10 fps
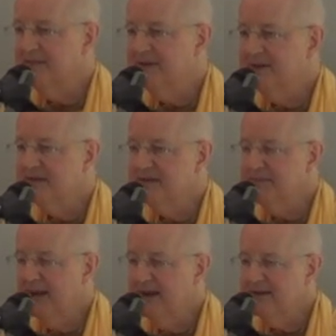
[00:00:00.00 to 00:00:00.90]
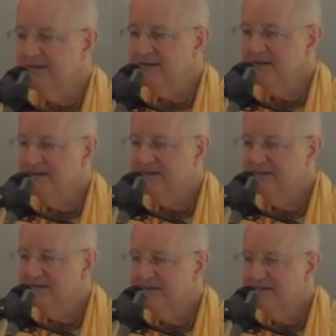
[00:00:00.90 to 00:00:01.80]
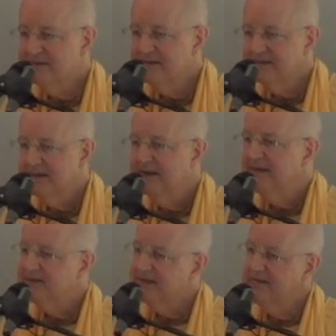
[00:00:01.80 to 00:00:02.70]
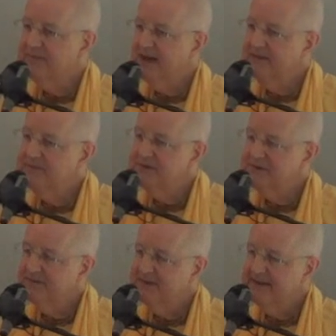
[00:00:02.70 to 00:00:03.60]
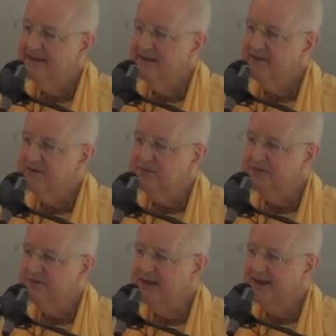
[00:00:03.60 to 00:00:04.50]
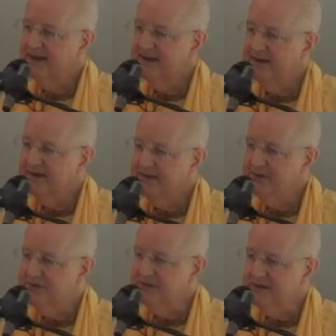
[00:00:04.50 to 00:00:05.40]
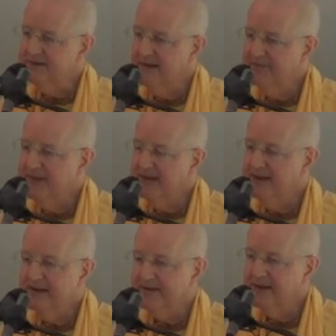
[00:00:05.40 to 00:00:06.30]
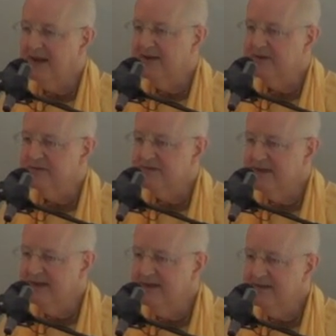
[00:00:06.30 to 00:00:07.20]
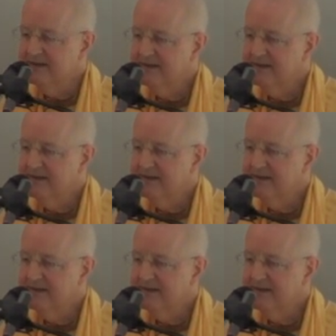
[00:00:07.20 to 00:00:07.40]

I'm in the space. Sometimes you say you see something that I don't see.